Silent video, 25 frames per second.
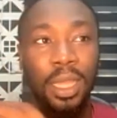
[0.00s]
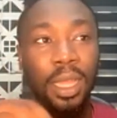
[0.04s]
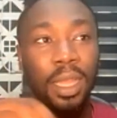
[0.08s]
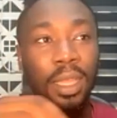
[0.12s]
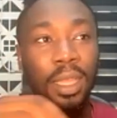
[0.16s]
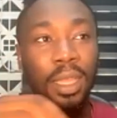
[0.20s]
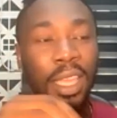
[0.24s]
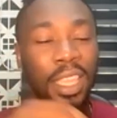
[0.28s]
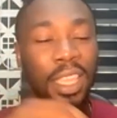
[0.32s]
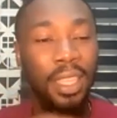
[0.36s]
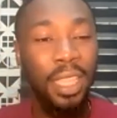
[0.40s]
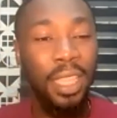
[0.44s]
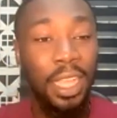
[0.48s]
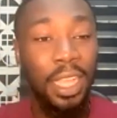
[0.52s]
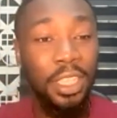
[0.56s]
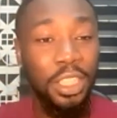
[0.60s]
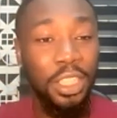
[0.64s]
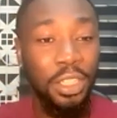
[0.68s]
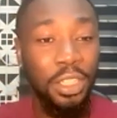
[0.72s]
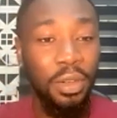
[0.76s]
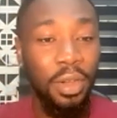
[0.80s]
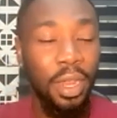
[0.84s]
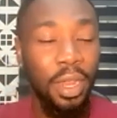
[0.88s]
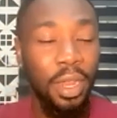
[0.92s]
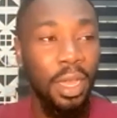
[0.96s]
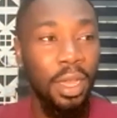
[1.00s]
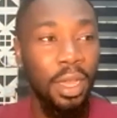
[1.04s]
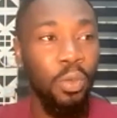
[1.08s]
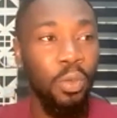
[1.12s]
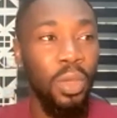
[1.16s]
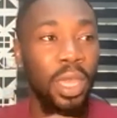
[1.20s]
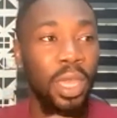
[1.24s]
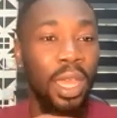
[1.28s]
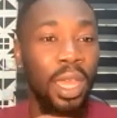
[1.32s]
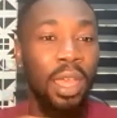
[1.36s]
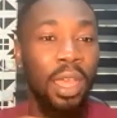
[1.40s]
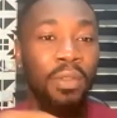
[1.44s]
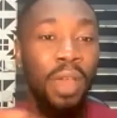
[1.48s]
in Nigeria,
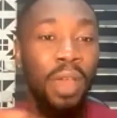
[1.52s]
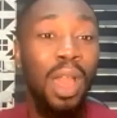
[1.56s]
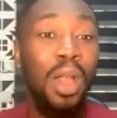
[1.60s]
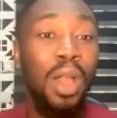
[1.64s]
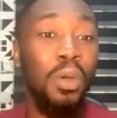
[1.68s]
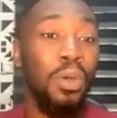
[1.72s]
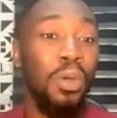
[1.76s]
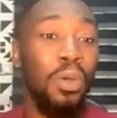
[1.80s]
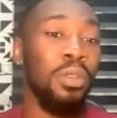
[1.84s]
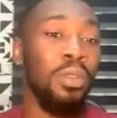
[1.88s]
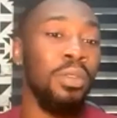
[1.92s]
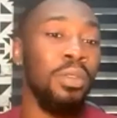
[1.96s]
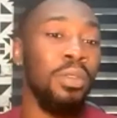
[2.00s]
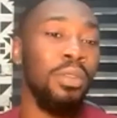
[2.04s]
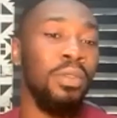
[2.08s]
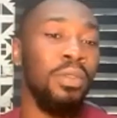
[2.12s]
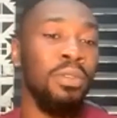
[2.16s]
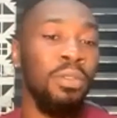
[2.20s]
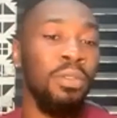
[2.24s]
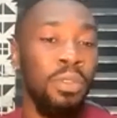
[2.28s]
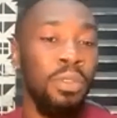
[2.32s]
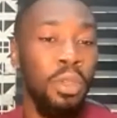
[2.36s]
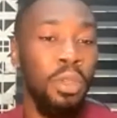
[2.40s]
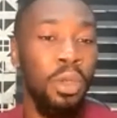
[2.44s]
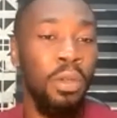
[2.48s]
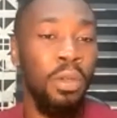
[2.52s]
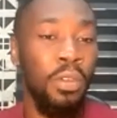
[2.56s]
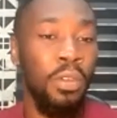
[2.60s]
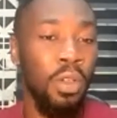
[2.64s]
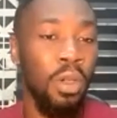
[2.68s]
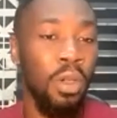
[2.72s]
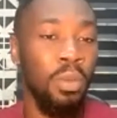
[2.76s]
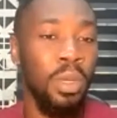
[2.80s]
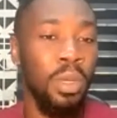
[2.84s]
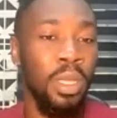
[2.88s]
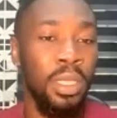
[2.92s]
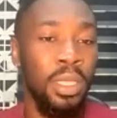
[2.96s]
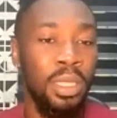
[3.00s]
we have our own view of
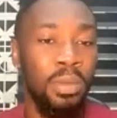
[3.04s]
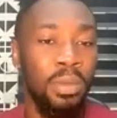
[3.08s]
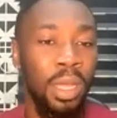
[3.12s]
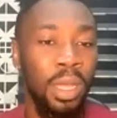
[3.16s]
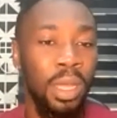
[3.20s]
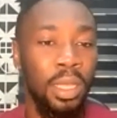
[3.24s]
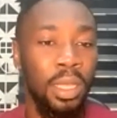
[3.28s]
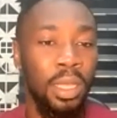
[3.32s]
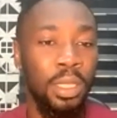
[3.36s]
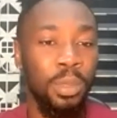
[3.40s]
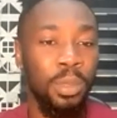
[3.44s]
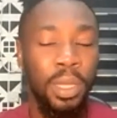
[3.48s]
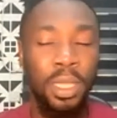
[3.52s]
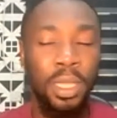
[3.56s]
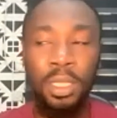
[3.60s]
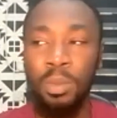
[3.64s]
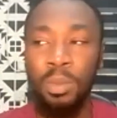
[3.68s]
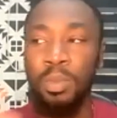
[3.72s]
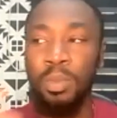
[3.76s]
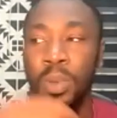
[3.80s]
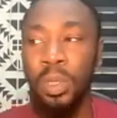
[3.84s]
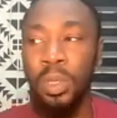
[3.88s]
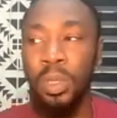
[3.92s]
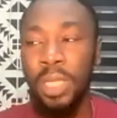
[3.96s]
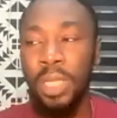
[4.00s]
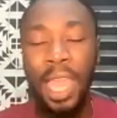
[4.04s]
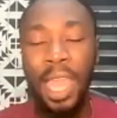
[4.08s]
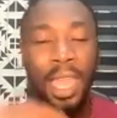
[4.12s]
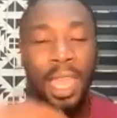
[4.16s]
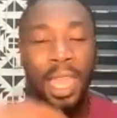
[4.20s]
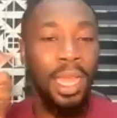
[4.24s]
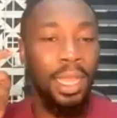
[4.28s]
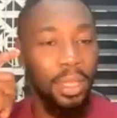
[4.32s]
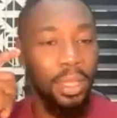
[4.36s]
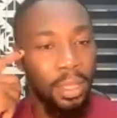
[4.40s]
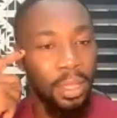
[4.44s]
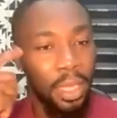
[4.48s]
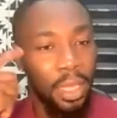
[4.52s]
community management, but I
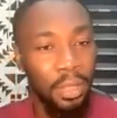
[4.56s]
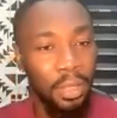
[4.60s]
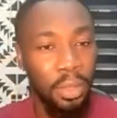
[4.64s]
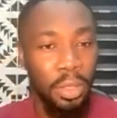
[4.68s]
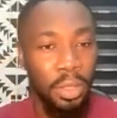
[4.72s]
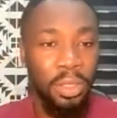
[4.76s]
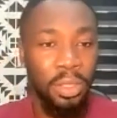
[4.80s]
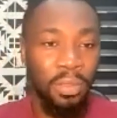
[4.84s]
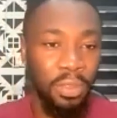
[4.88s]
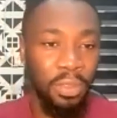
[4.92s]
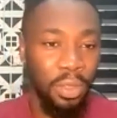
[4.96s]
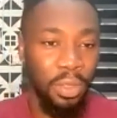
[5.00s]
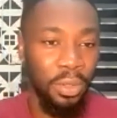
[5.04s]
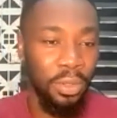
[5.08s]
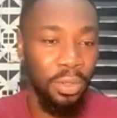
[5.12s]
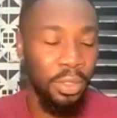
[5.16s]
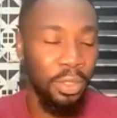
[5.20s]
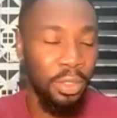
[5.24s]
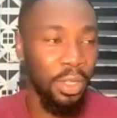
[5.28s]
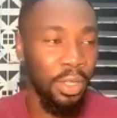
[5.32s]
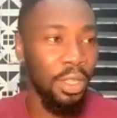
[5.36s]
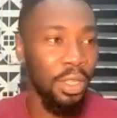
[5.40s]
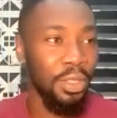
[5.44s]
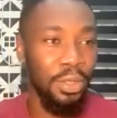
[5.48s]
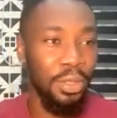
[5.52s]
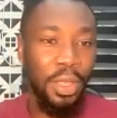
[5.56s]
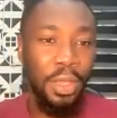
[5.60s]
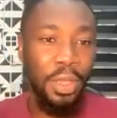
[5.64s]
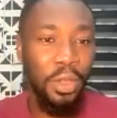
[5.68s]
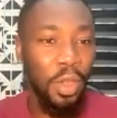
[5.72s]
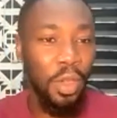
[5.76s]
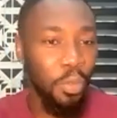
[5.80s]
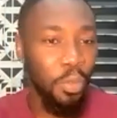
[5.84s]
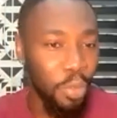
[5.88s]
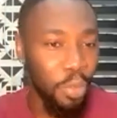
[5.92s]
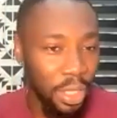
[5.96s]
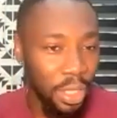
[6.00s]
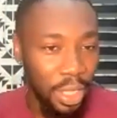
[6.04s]
can't take those views to a
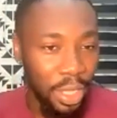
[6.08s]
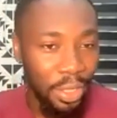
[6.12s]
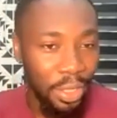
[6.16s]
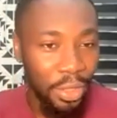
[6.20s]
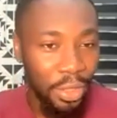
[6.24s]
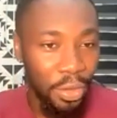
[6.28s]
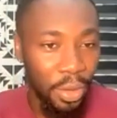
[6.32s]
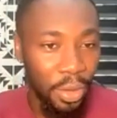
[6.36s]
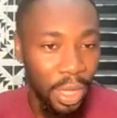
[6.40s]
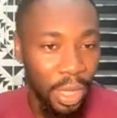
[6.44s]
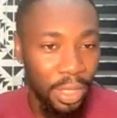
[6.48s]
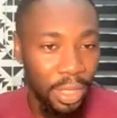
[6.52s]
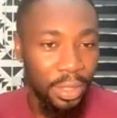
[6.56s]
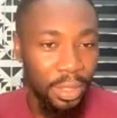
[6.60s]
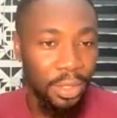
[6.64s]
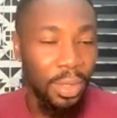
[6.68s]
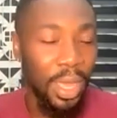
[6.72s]
company in US.